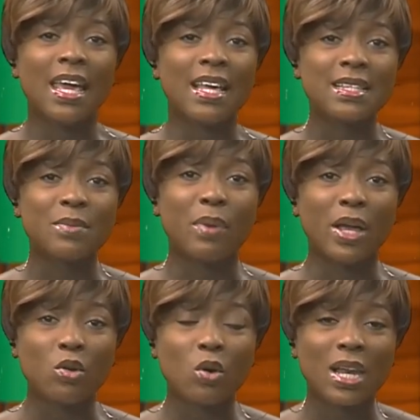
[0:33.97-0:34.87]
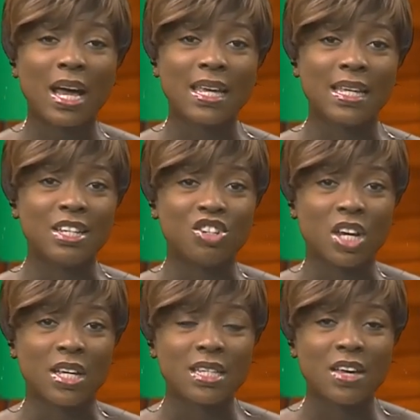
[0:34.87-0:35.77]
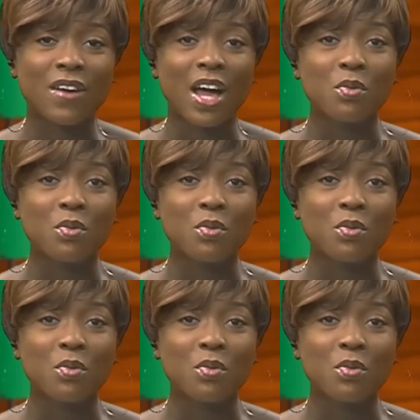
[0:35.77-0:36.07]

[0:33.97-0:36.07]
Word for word: is Benola Initiative.